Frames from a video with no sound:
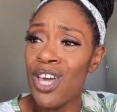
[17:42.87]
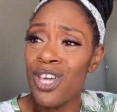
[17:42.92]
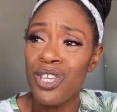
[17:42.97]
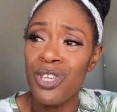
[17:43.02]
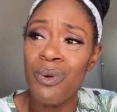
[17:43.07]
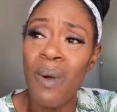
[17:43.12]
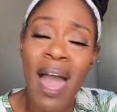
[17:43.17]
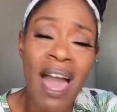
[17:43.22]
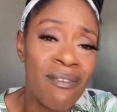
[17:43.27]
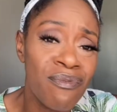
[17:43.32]

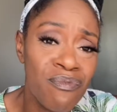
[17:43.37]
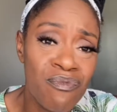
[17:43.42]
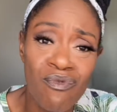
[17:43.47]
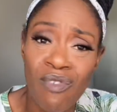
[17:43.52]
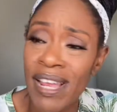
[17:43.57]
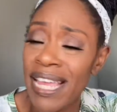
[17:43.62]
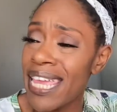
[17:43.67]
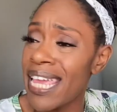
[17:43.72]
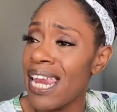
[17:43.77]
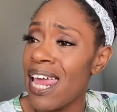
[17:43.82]
You have
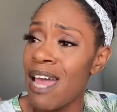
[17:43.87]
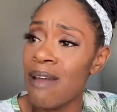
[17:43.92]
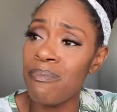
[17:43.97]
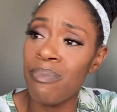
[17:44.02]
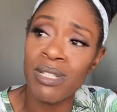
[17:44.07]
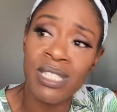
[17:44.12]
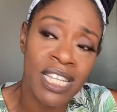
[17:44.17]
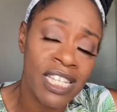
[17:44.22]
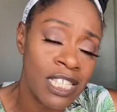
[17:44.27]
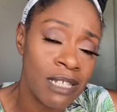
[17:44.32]
regular and
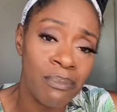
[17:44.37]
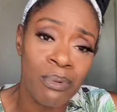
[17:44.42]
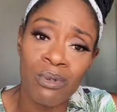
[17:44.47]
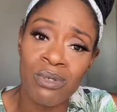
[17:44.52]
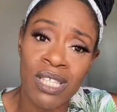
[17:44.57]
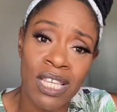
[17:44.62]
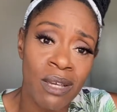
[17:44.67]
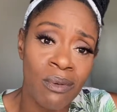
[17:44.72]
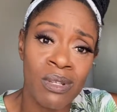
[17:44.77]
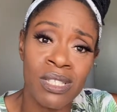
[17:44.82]
predictable
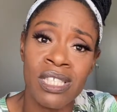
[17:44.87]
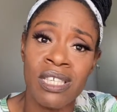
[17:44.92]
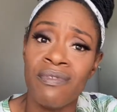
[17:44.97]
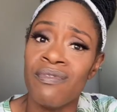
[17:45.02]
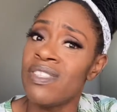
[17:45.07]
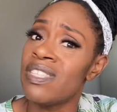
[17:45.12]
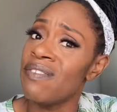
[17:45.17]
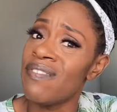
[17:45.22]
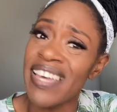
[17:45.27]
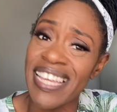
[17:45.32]
sequences
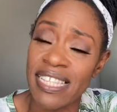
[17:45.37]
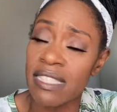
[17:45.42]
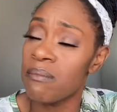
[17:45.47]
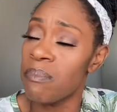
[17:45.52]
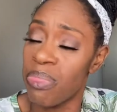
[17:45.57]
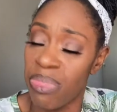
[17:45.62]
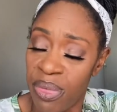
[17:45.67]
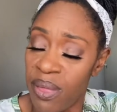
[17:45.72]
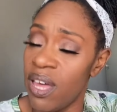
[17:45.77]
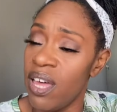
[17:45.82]
of
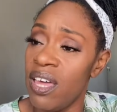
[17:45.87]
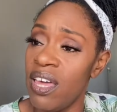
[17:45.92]
events.